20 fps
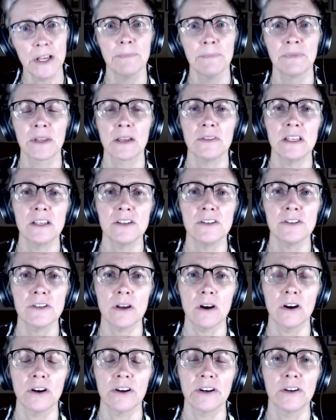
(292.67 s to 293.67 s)
These
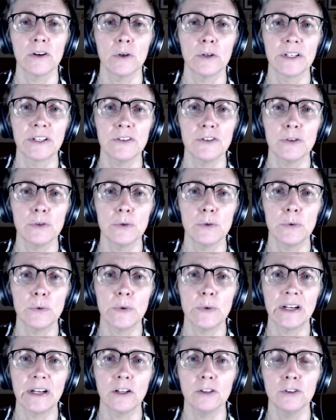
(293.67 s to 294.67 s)
are going to
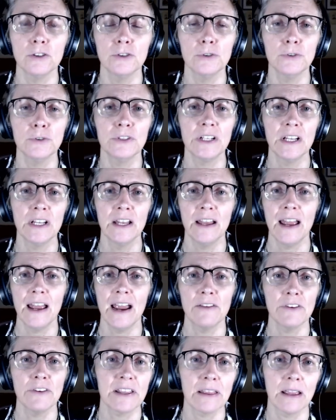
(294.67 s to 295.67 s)
include
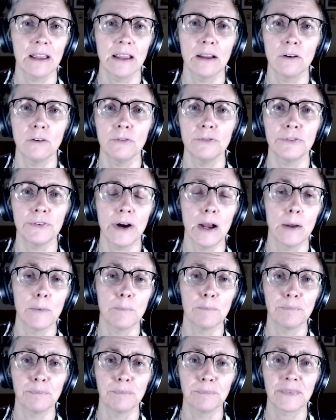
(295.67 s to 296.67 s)
everything
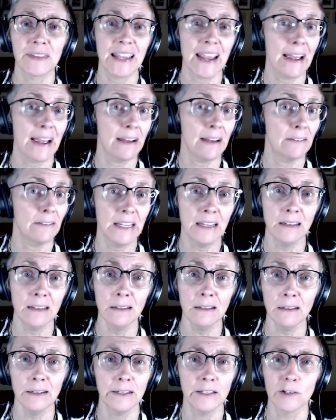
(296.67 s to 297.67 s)
from caffeine
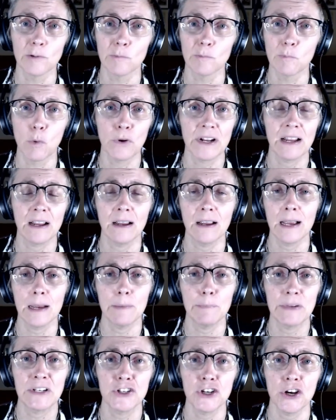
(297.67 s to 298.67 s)
in your morning cup
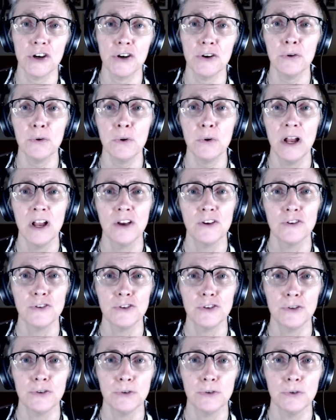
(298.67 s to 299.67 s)
of joe
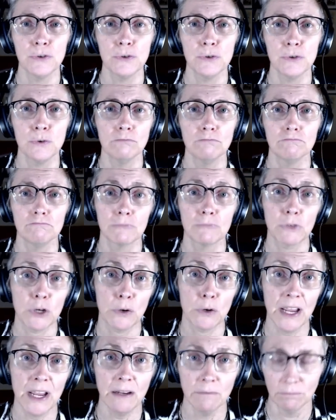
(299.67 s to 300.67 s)
to
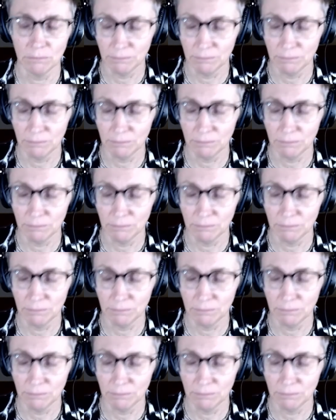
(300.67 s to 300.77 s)
cocaine.